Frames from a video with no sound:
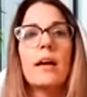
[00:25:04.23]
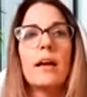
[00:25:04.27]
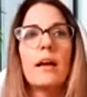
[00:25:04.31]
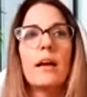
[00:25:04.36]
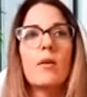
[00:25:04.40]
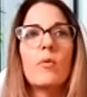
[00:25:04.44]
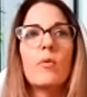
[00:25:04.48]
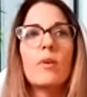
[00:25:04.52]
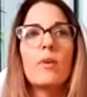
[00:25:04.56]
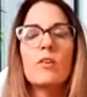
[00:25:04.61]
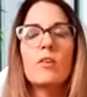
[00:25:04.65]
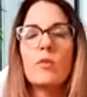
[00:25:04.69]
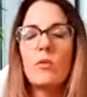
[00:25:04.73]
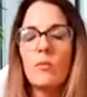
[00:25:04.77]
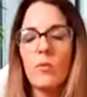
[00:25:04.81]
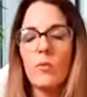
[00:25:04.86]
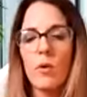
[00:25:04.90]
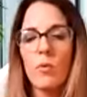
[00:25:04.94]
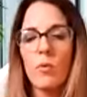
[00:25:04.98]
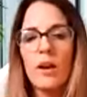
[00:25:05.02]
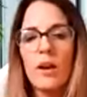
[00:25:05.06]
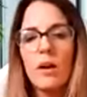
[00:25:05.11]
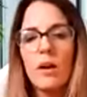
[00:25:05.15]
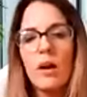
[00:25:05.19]
When
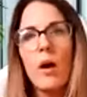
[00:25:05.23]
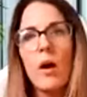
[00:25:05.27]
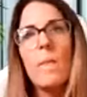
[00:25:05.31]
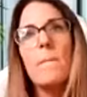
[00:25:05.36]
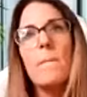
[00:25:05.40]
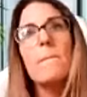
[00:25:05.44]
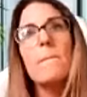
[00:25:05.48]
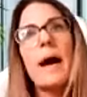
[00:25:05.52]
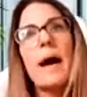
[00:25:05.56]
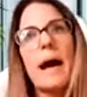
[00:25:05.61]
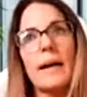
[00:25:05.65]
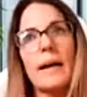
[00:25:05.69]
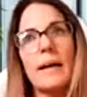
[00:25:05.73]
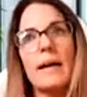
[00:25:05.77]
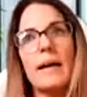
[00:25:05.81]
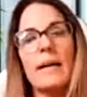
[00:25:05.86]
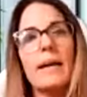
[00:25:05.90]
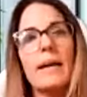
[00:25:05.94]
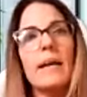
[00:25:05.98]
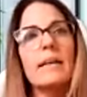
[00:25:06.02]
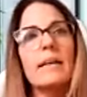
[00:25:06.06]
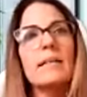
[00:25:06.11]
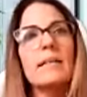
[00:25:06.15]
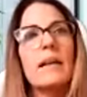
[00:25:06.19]
we come back
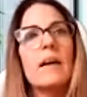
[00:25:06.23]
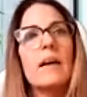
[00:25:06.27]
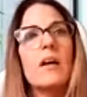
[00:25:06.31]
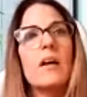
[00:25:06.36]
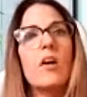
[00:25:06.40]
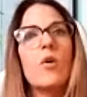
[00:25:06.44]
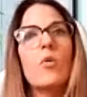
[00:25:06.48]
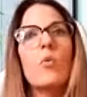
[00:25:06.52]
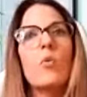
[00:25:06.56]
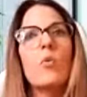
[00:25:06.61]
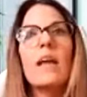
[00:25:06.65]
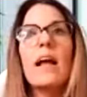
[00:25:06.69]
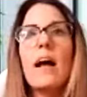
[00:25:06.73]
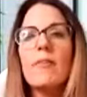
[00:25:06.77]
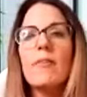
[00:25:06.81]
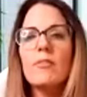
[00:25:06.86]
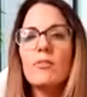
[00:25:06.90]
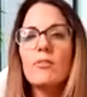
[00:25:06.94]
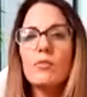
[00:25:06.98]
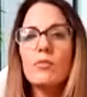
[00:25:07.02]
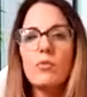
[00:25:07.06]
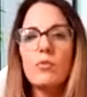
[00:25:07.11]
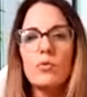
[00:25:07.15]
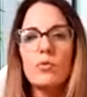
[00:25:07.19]
again, we have
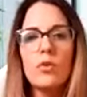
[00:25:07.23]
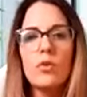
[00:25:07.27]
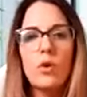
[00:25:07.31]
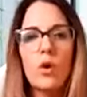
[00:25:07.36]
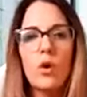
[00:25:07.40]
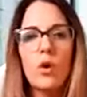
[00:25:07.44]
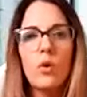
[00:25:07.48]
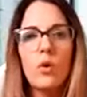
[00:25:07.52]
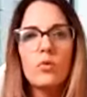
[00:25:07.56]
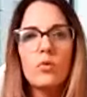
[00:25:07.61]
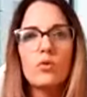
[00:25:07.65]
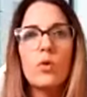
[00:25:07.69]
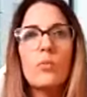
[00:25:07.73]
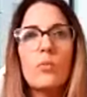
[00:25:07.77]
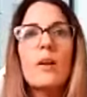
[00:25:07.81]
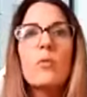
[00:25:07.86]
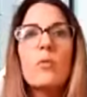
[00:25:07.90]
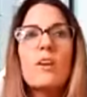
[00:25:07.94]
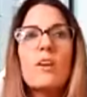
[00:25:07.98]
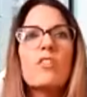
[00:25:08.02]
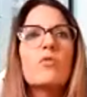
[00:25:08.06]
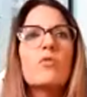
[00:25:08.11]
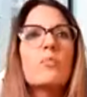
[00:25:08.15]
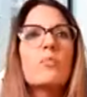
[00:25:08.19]
to know to be
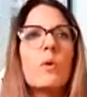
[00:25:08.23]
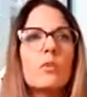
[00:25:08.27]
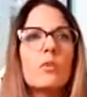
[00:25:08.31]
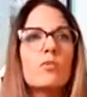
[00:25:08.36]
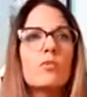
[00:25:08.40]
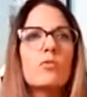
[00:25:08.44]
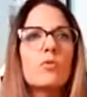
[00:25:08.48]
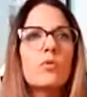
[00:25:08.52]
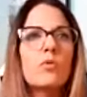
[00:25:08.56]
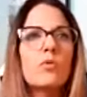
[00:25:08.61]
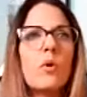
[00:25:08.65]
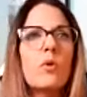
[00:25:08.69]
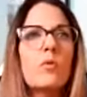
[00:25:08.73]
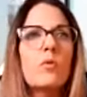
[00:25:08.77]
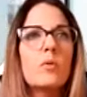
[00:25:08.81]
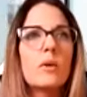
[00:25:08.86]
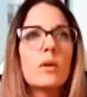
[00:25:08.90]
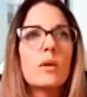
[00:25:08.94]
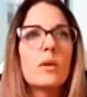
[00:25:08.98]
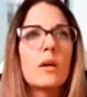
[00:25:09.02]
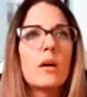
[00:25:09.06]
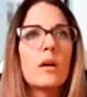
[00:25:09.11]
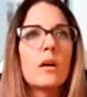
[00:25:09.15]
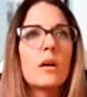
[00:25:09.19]
responsible
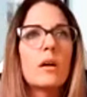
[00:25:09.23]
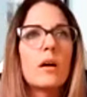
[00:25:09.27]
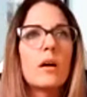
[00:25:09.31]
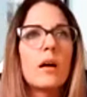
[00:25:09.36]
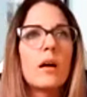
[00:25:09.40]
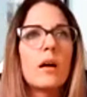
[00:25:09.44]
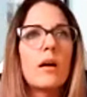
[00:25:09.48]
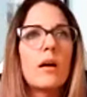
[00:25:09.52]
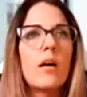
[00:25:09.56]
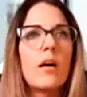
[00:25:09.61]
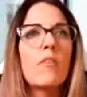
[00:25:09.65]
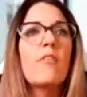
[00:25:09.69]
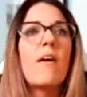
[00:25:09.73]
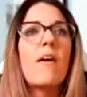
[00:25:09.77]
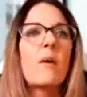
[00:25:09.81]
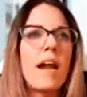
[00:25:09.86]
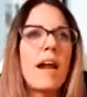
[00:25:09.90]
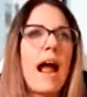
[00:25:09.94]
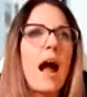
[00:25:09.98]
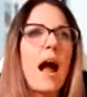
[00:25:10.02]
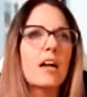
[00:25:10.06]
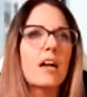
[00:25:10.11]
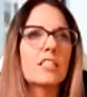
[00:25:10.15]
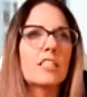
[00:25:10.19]
of our
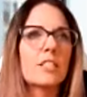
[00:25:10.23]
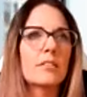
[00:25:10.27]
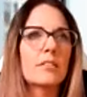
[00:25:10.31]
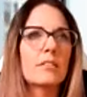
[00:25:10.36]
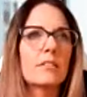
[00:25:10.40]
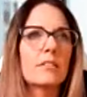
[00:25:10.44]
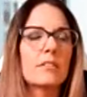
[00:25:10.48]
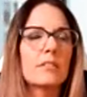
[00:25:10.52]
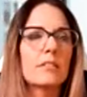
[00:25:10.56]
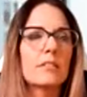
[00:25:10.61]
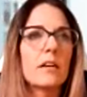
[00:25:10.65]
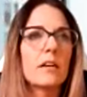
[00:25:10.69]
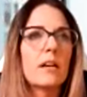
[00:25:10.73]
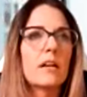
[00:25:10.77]
actions.